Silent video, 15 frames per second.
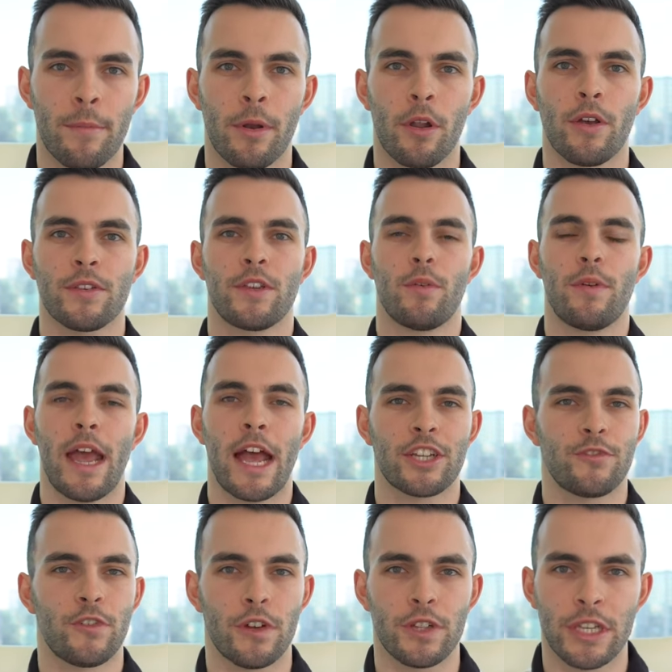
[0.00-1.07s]
but also
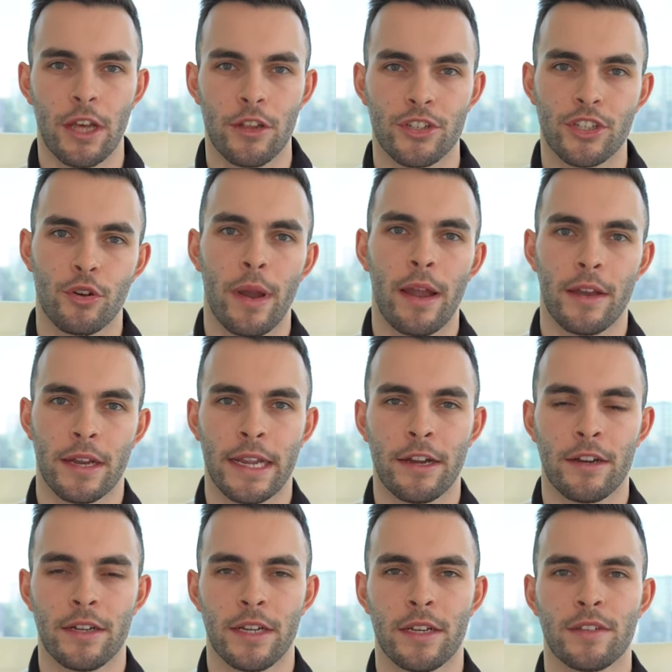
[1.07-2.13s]
Nashville and the other surrounding
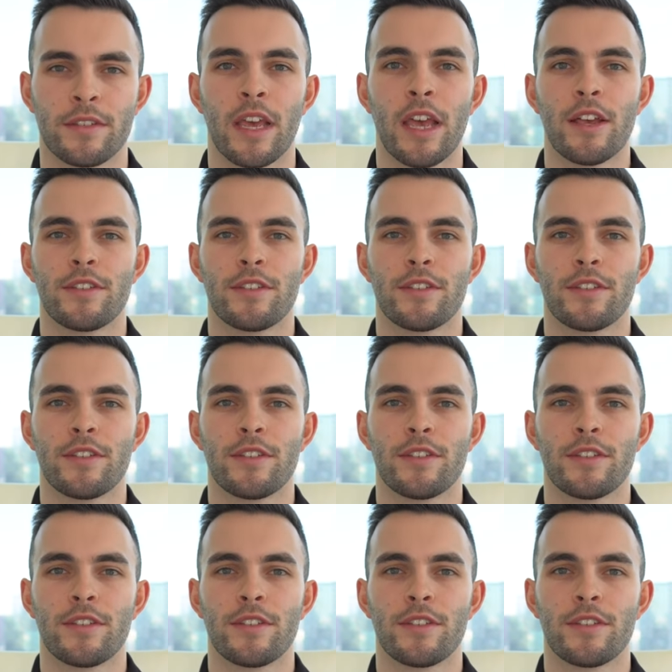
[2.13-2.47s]
areas.